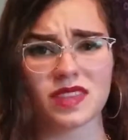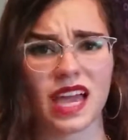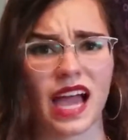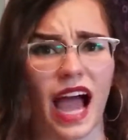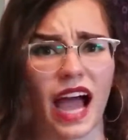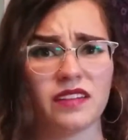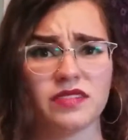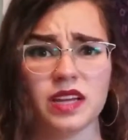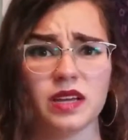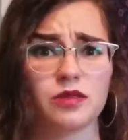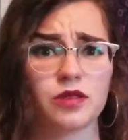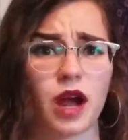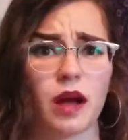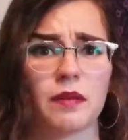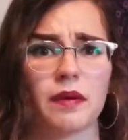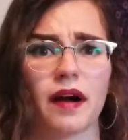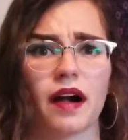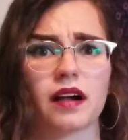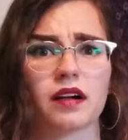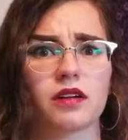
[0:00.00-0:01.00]
I've hit rock
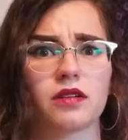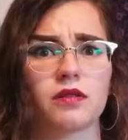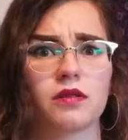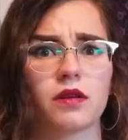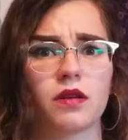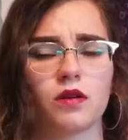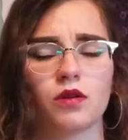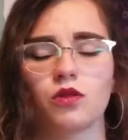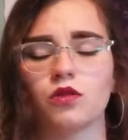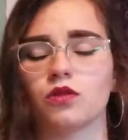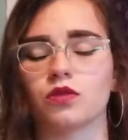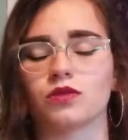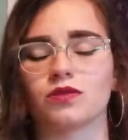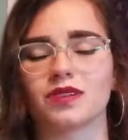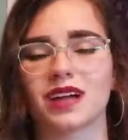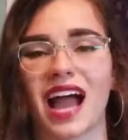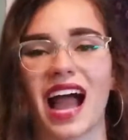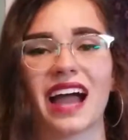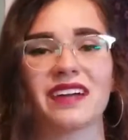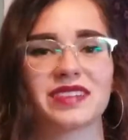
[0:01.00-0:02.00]
bottom.
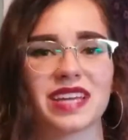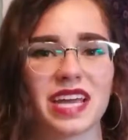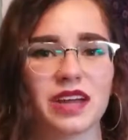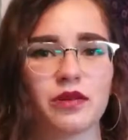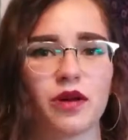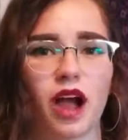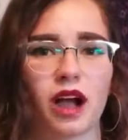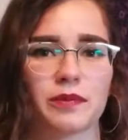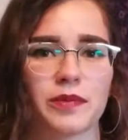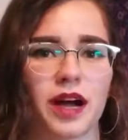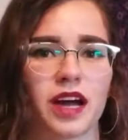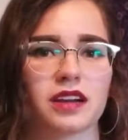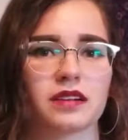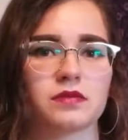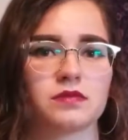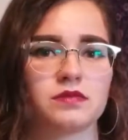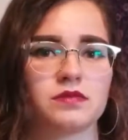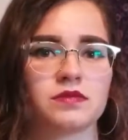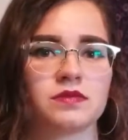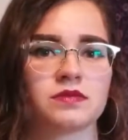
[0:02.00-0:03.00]
I've hit rock
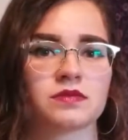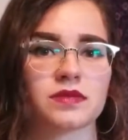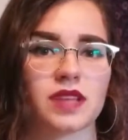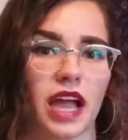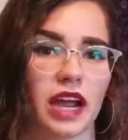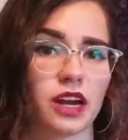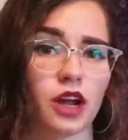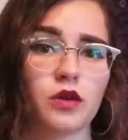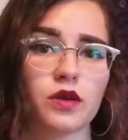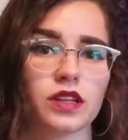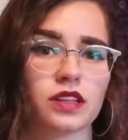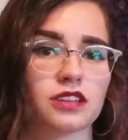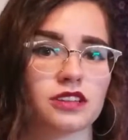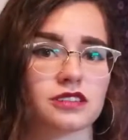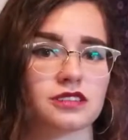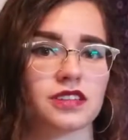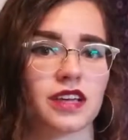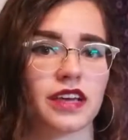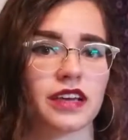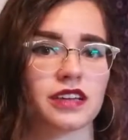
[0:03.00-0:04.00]
bottom. I know what it
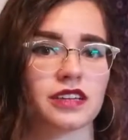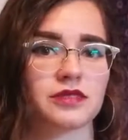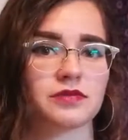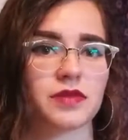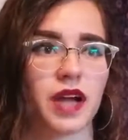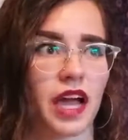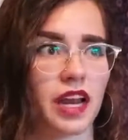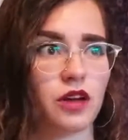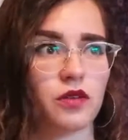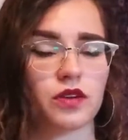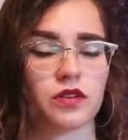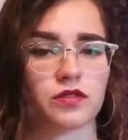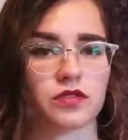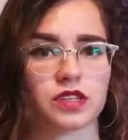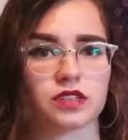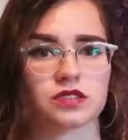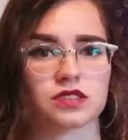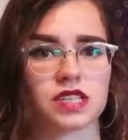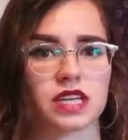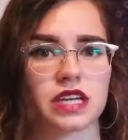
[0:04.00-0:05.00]
looks like. I know what it
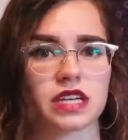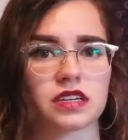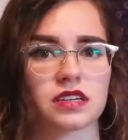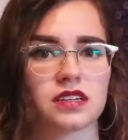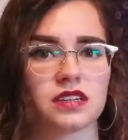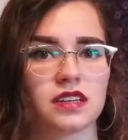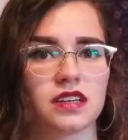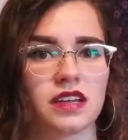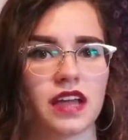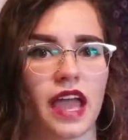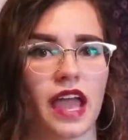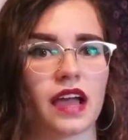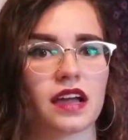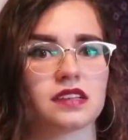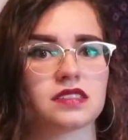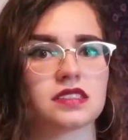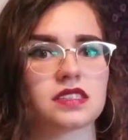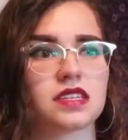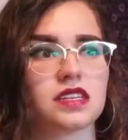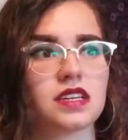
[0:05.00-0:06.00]
feels like.
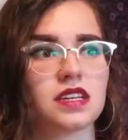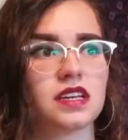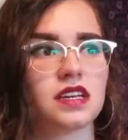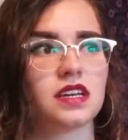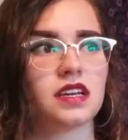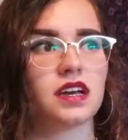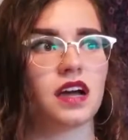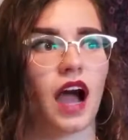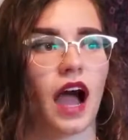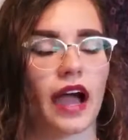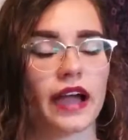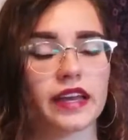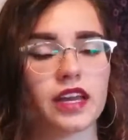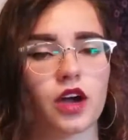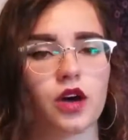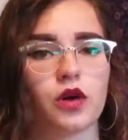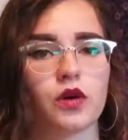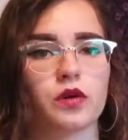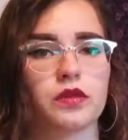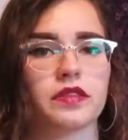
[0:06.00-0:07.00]
And I
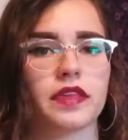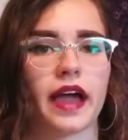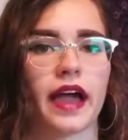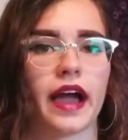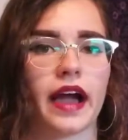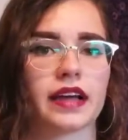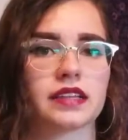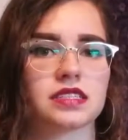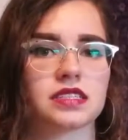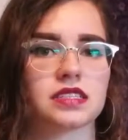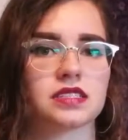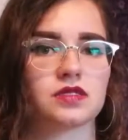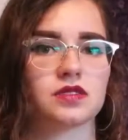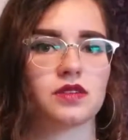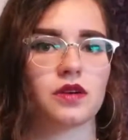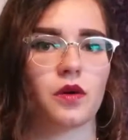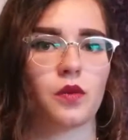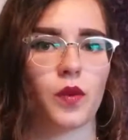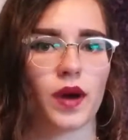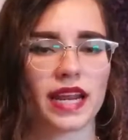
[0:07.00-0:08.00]
know that
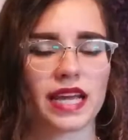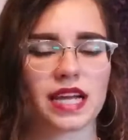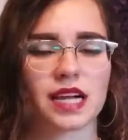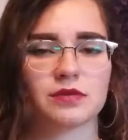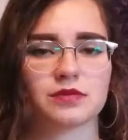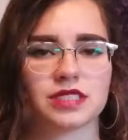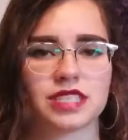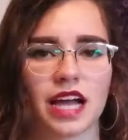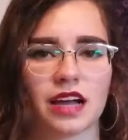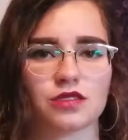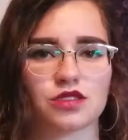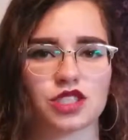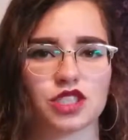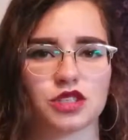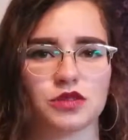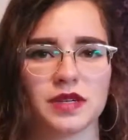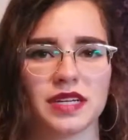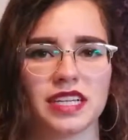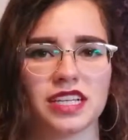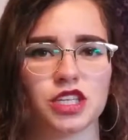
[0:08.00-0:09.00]
when it comes down
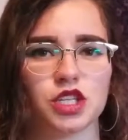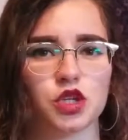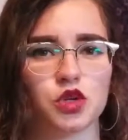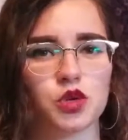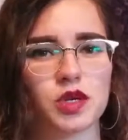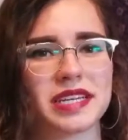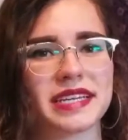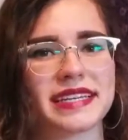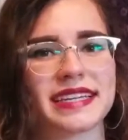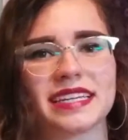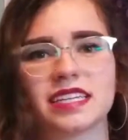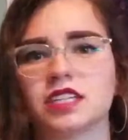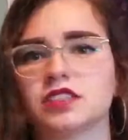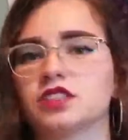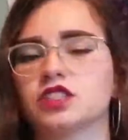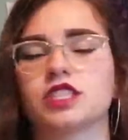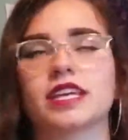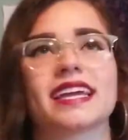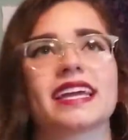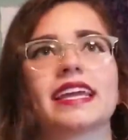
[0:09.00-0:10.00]
to it, you can
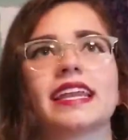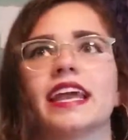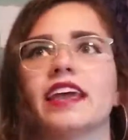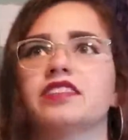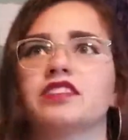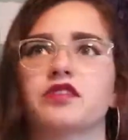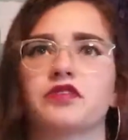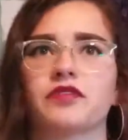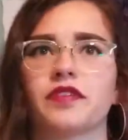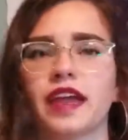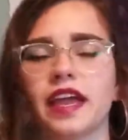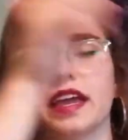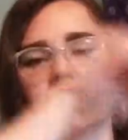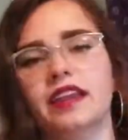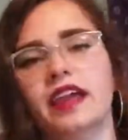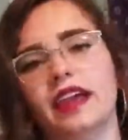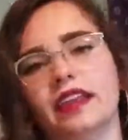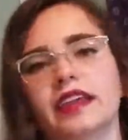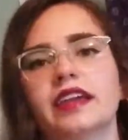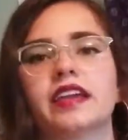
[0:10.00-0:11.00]
shit can hit the fan
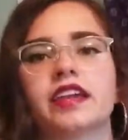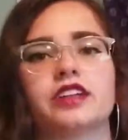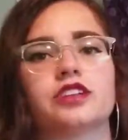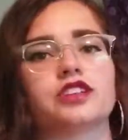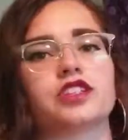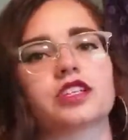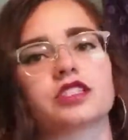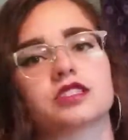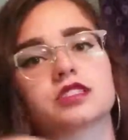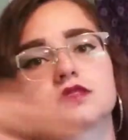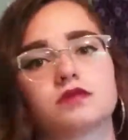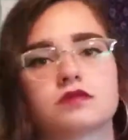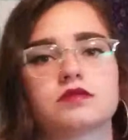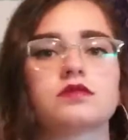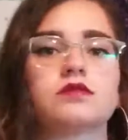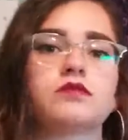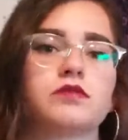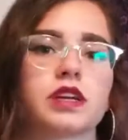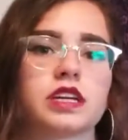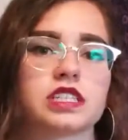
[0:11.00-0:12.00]
and it can just
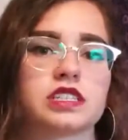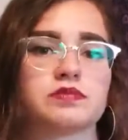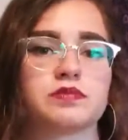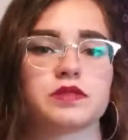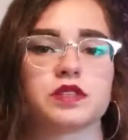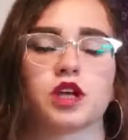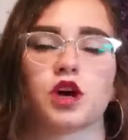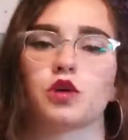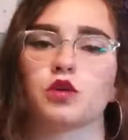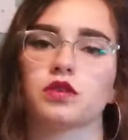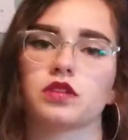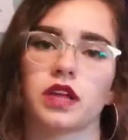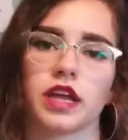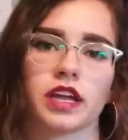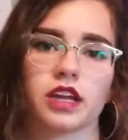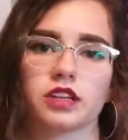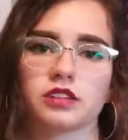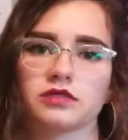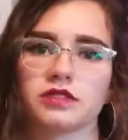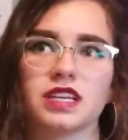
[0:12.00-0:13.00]
explode. It
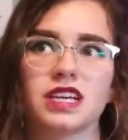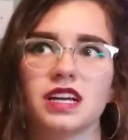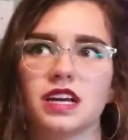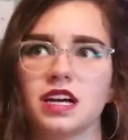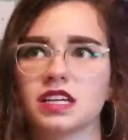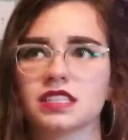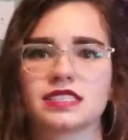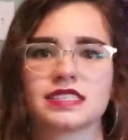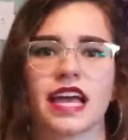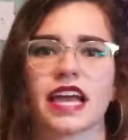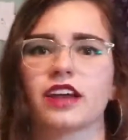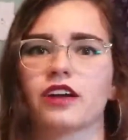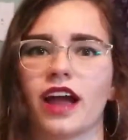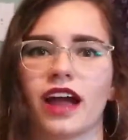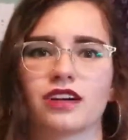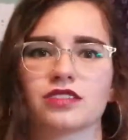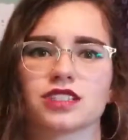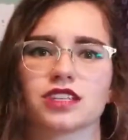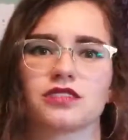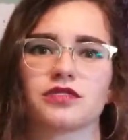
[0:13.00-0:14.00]
could set your
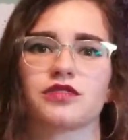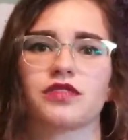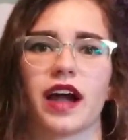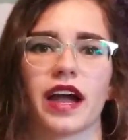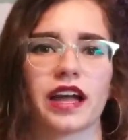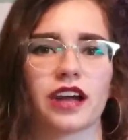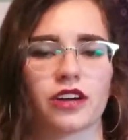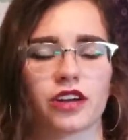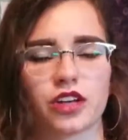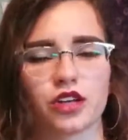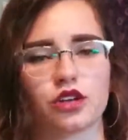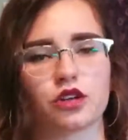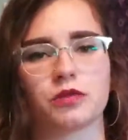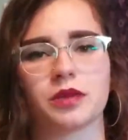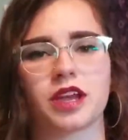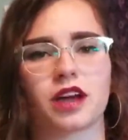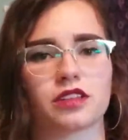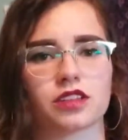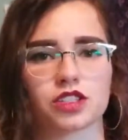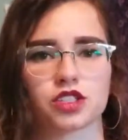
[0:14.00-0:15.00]
house on fire and you could
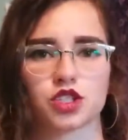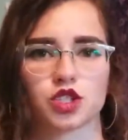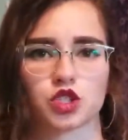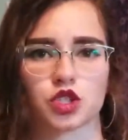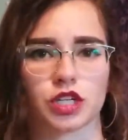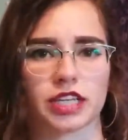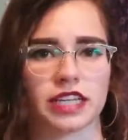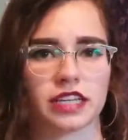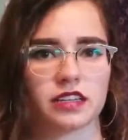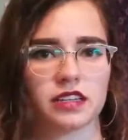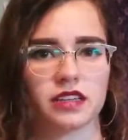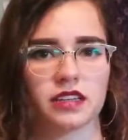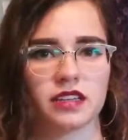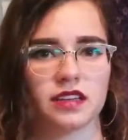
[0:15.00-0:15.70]
be on the street.